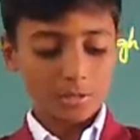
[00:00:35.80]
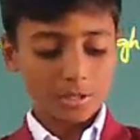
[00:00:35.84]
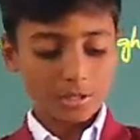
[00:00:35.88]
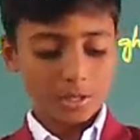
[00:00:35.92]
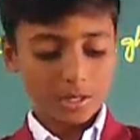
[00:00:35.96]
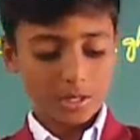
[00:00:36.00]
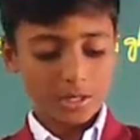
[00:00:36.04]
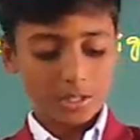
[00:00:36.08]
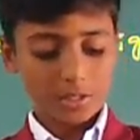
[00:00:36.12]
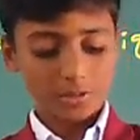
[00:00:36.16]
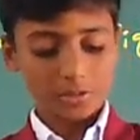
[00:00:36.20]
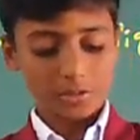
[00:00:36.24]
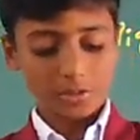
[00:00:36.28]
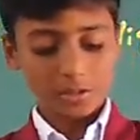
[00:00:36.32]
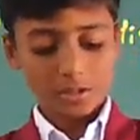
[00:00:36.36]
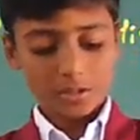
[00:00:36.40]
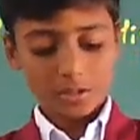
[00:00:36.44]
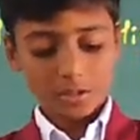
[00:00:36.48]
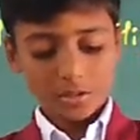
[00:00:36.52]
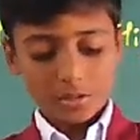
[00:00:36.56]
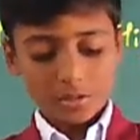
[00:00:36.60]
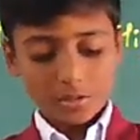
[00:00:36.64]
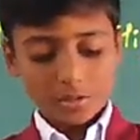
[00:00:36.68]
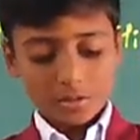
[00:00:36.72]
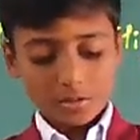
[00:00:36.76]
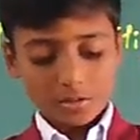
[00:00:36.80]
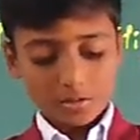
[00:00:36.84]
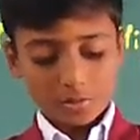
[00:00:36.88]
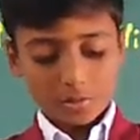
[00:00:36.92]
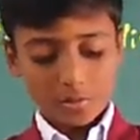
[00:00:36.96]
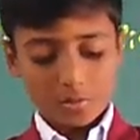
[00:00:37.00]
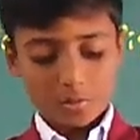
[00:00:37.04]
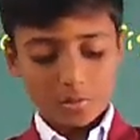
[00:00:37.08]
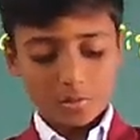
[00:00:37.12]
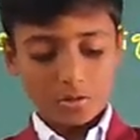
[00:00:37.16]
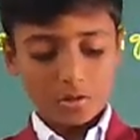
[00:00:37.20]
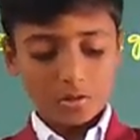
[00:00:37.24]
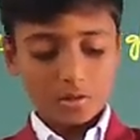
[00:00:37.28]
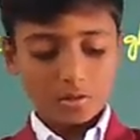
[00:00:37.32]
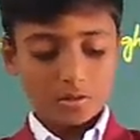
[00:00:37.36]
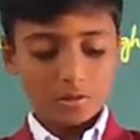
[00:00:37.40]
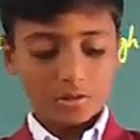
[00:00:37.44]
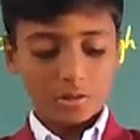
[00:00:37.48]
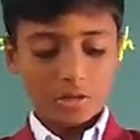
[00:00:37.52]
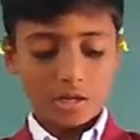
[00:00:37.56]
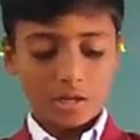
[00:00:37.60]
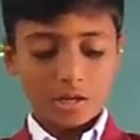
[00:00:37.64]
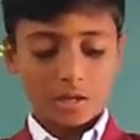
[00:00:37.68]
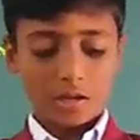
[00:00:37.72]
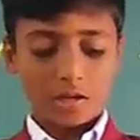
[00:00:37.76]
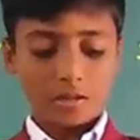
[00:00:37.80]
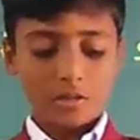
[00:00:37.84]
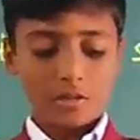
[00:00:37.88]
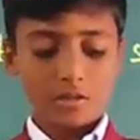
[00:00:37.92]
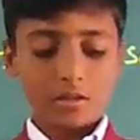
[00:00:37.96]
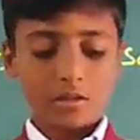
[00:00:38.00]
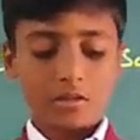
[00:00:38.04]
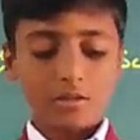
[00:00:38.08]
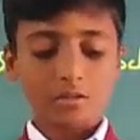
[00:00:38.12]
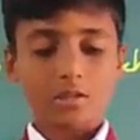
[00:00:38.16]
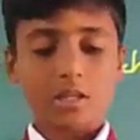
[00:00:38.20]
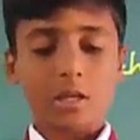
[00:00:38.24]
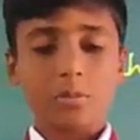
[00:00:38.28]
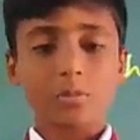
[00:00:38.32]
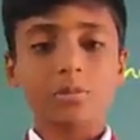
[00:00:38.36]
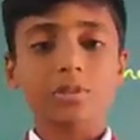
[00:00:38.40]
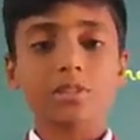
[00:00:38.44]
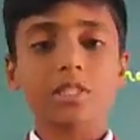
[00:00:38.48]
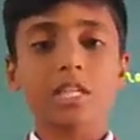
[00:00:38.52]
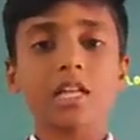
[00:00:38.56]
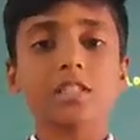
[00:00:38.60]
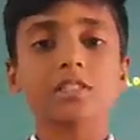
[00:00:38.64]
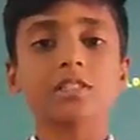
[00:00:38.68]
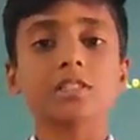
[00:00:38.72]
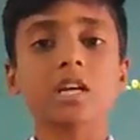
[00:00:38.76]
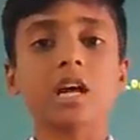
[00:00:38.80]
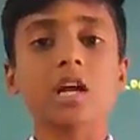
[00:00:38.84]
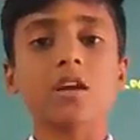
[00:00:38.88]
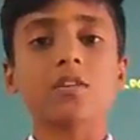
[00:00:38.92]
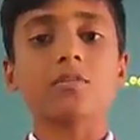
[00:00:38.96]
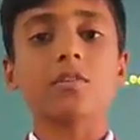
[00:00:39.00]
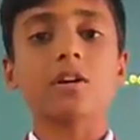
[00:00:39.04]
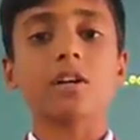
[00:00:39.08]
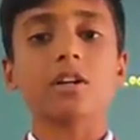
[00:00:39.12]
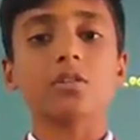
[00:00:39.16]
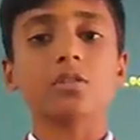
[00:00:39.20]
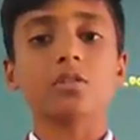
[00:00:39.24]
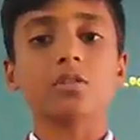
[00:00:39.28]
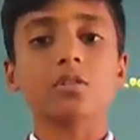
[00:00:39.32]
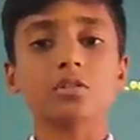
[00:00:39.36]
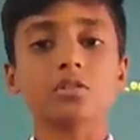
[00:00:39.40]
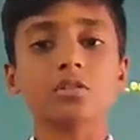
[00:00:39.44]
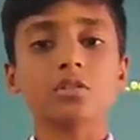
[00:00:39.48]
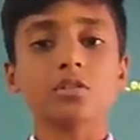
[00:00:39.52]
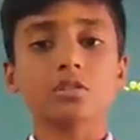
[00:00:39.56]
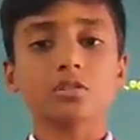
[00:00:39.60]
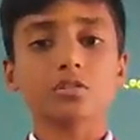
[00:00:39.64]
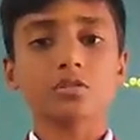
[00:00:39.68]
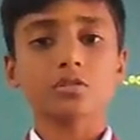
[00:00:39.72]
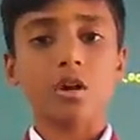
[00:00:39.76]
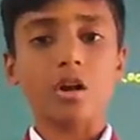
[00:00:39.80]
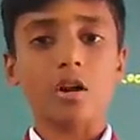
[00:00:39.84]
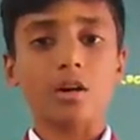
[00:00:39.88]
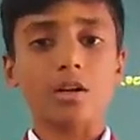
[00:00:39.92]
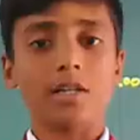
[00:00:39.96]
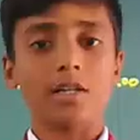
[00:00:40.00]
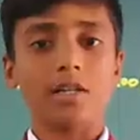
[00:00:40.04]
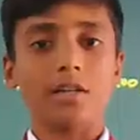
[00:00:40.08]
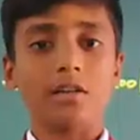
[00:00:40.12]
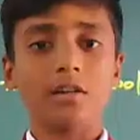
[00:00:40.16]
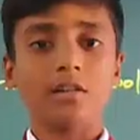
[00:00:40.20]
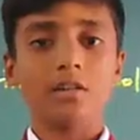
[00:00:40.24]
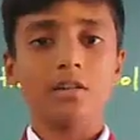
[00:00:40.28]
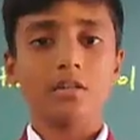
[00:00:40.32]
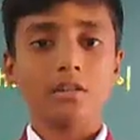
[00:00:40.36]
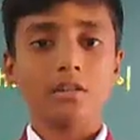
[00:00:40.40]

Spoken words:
ice cool, the substance convert to solid.